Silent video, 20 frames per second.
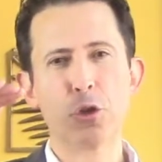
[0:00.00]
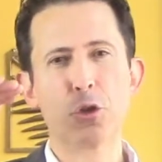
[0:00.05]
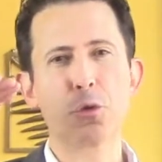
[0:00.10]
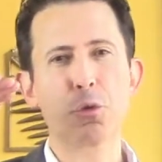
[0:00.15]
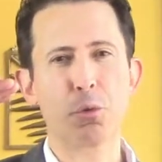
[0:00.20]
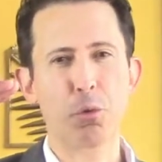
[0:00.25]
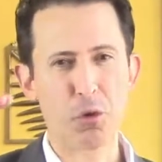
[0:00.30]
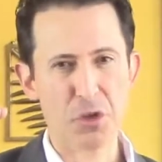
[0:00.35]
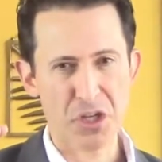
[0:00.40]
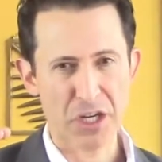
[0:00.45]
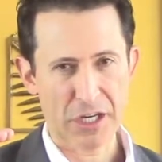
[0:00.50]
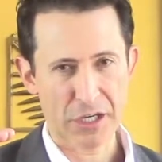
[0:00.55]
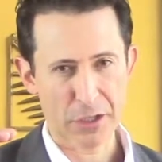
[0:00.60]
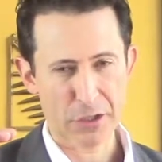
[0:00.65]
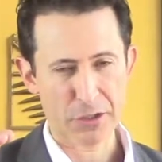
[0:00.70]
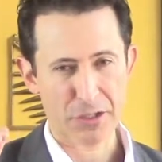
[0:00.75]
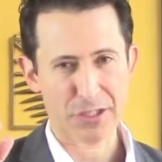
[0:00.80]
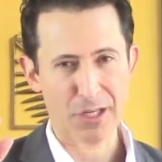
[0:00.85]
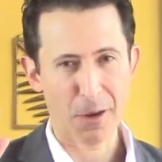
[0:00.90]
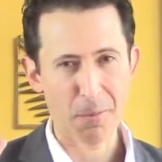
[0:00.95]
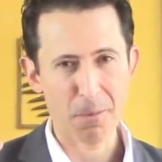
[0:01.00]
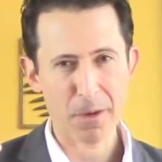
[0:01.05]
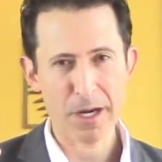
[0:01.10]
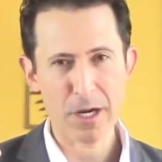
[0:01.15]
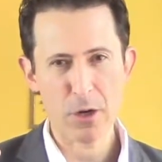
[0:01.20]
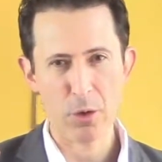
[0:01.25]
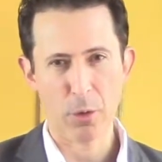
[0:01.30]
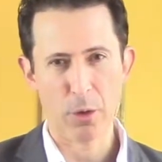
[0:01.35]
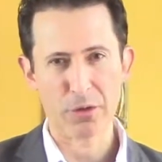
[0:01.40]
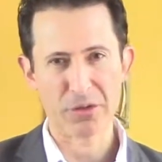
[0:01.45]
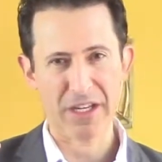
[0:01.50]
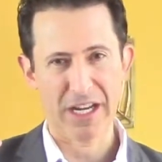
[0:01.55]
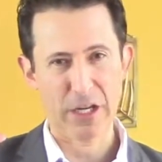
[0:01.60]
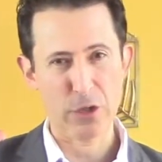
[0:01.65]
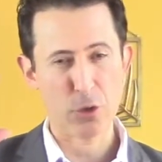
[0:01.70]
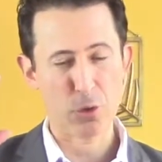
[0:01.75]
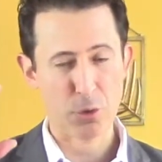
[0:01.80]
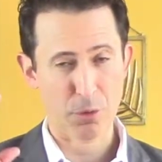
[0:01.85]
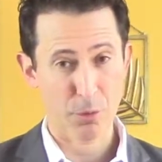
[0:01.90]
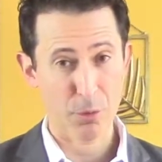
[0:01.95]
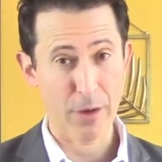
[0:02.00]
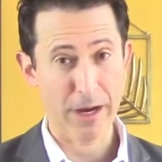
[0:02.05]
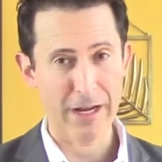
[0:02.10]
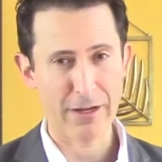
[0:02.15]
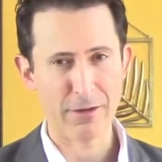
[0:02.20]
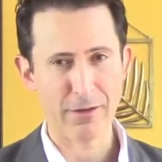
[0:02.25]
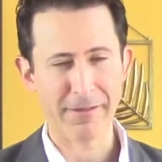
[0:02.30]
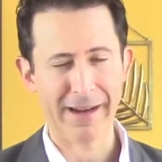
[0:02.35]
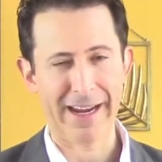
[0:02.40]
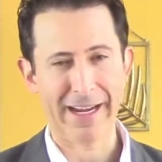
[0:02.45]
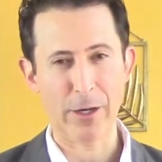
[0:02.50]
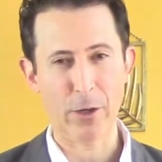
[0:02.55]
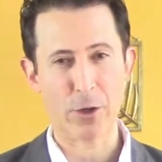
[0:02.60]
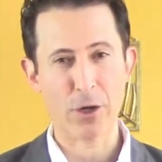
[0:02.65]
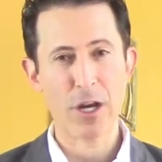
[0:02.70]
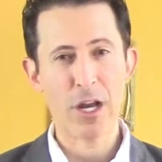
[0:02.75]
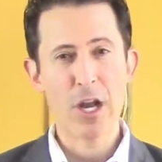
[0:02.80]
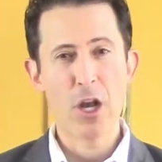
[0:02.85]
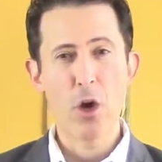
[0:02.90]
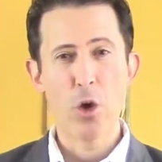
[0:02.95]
true genius, somebody who was a true innovator,